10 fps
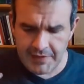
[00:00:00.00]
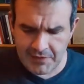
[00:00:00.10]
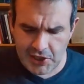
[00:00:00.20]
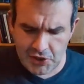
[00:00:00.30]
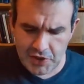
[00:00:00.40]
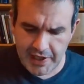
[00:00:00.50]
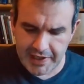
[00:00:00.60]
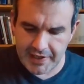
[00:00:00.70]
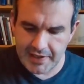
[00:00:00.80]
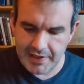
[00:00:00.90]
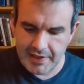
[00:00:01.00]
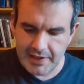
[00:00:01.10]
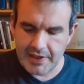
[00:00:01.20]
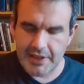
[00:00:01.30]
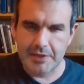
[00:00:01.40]
Very drying.
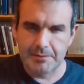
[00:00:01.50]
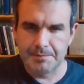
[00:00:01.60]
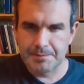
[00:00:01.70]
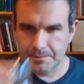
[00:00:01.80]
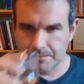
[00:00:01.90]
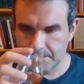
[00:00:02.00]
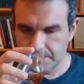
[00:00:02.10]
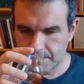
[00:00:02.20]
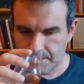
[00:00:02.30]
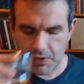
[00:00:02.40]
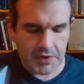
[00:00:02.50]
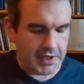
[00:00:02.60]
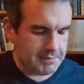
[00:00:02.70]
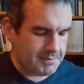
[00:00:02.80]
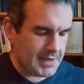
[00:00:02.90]
Okay, I'm
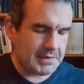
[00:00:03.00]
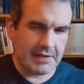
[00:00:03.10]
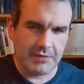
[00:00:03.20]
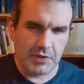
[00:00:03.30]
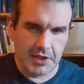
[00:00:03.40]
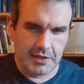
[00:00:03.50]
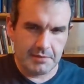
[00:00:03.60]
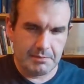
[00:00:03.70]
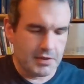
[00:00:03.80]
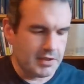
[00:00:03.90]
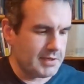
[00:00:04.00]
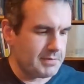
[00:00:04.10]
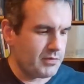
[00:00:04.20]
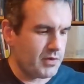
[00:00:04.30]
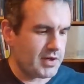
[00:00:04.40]
going to give you put a little
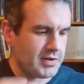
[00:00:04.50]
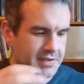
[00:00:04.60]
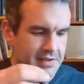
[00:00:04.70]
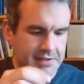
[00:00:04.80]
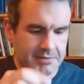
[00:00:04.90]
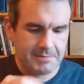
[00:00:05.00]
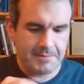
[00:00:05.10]
bit of water in this.